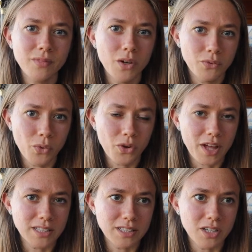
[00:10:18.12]
for
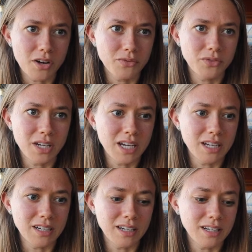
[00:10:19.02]
that stuff,
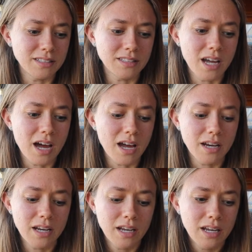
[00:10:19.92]
and it's
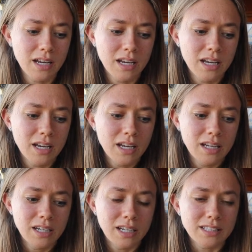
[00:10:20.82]
not
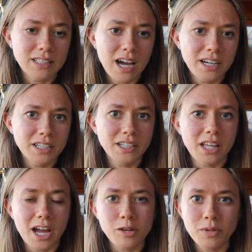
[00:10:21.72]
in
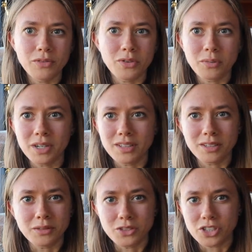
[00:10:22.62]
alignment for me
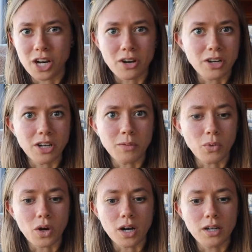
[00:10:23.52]
to share it
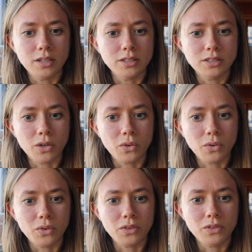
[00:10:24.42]
anymore.
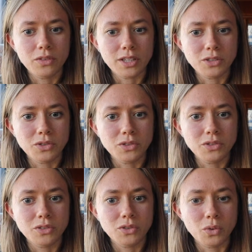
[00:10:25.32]
So that's
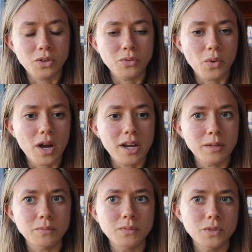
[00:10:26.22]
sort of why
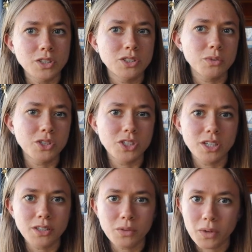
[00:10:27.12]
I'm
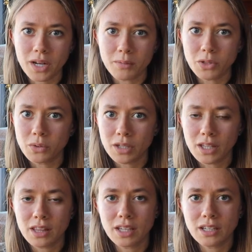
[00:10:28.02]
switching the way I'm doing
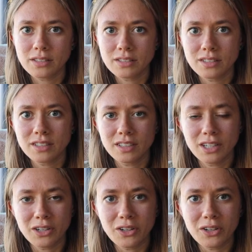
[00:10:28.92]
things
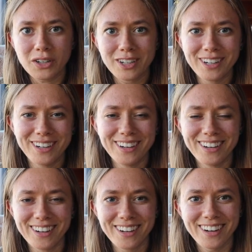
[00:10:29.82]
here
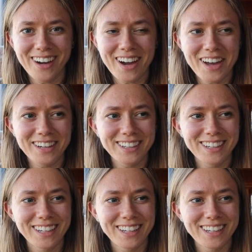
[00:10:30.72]
on